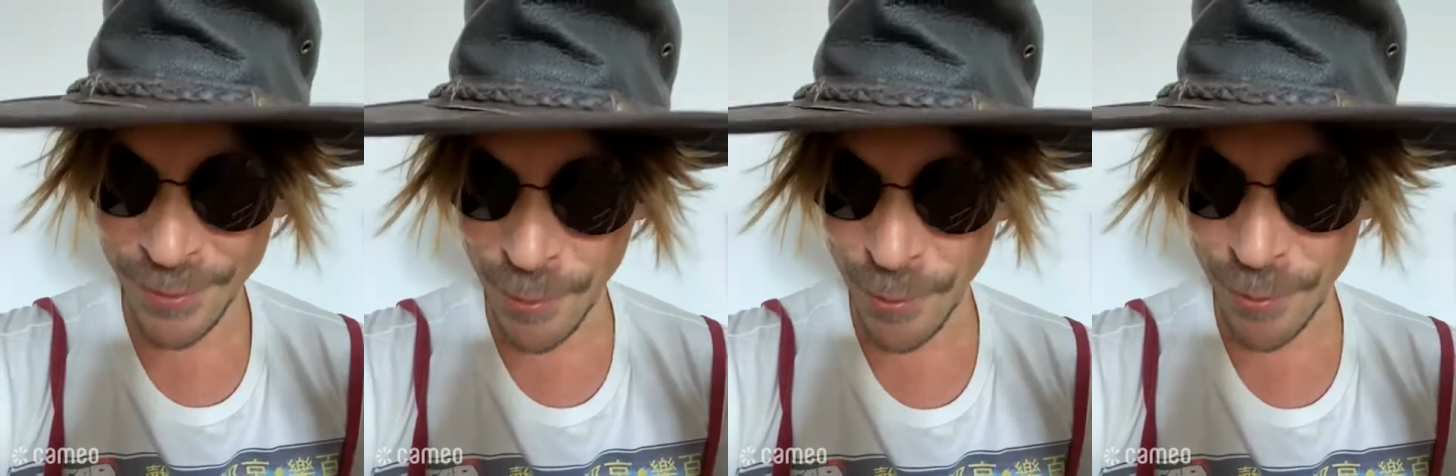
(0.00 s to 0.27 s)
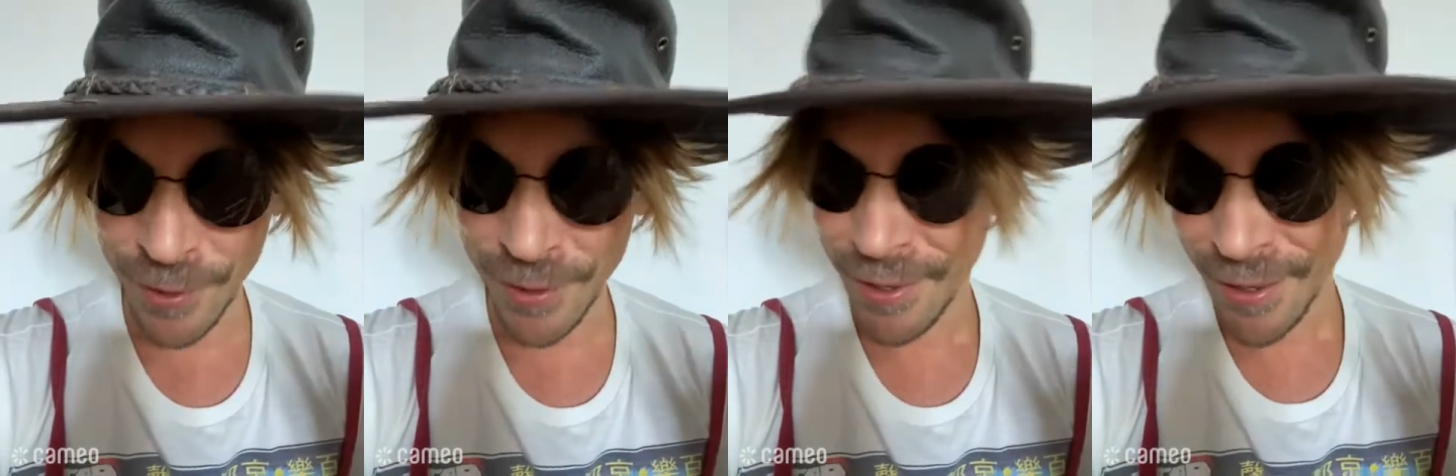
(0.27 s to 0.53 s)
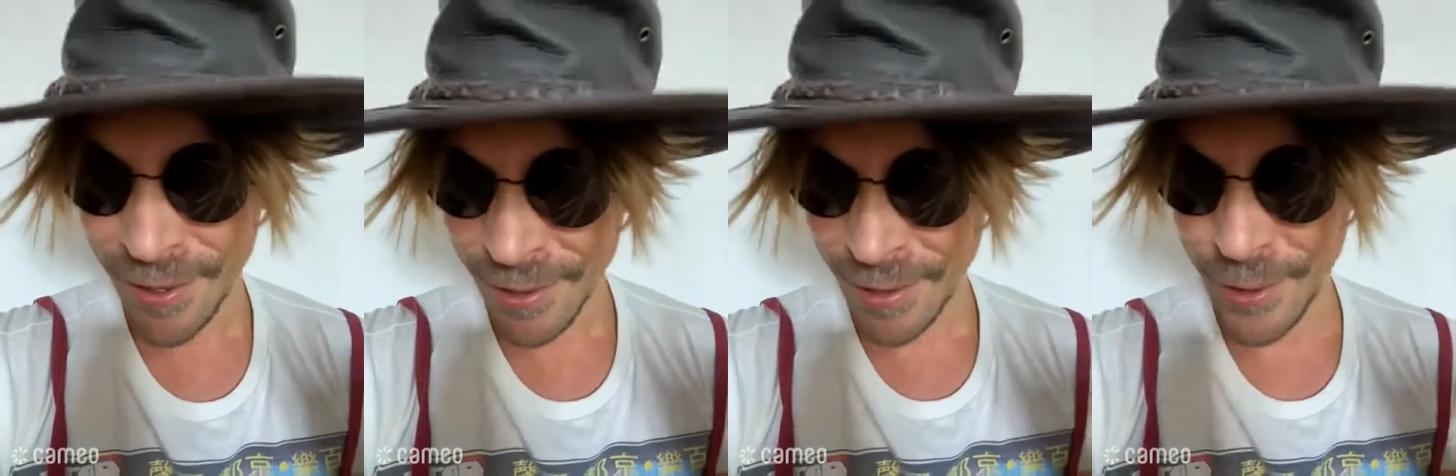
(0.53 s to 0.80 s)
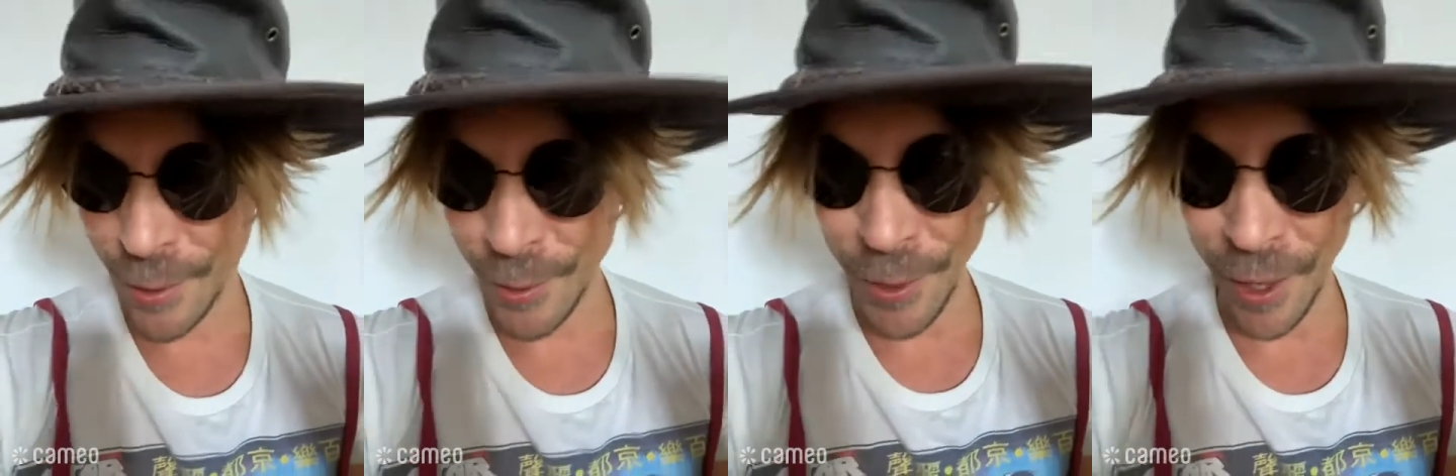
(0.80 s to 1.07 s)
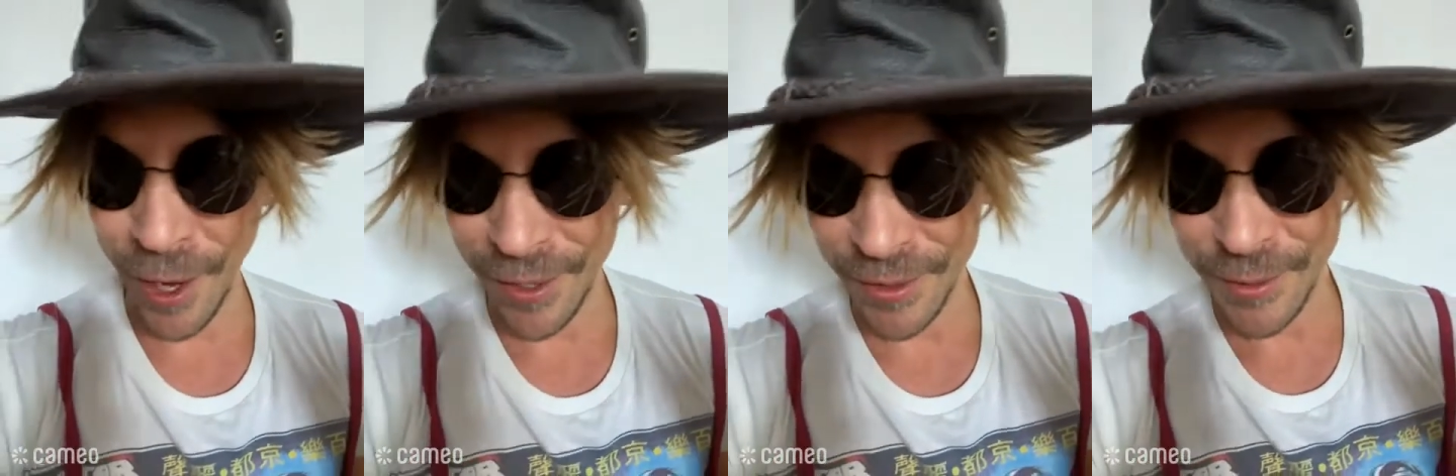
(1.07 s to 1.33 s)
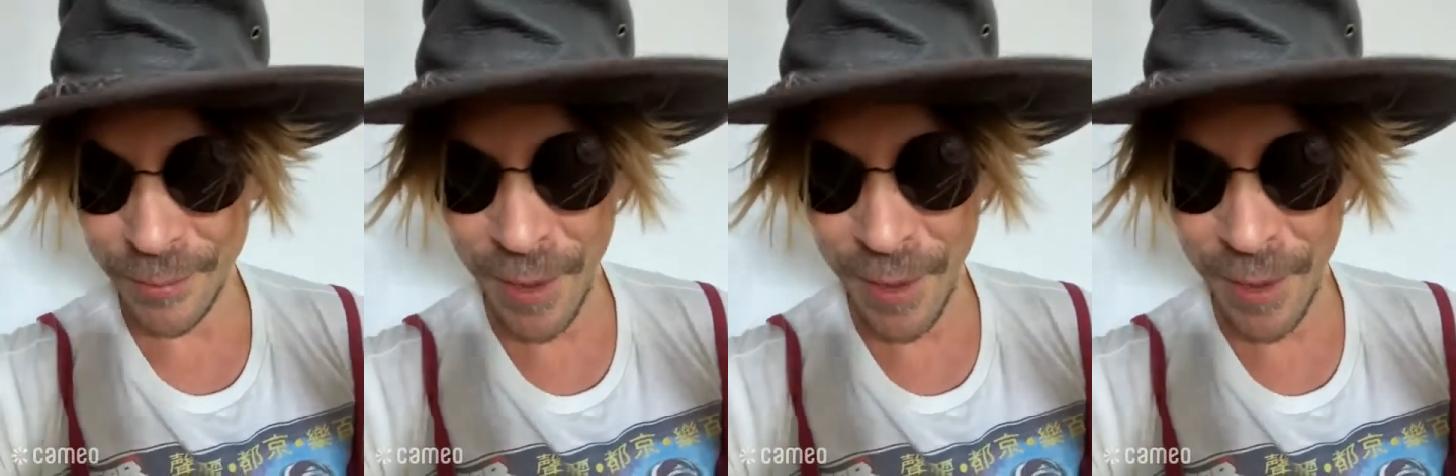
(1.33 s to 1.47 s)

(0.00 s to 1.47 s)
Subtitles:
Ooh, kudos,